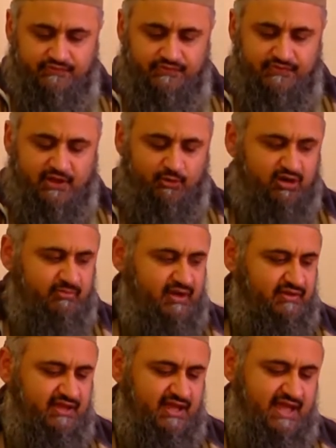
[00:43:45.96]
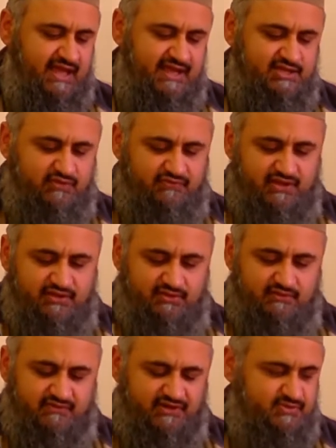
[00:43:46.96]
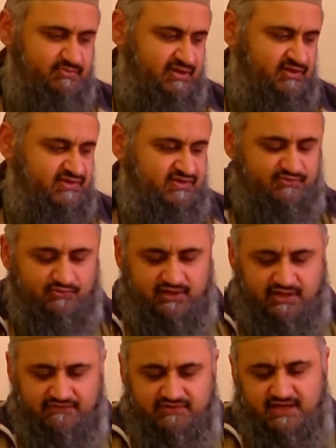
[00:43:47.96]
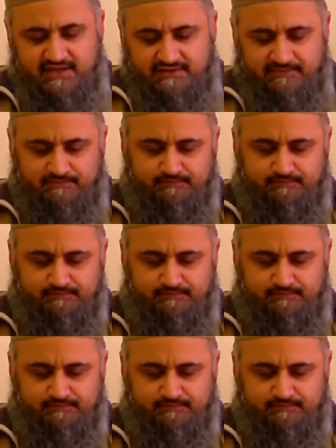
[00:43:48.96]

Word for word: what about the age of the universe? Because what I've done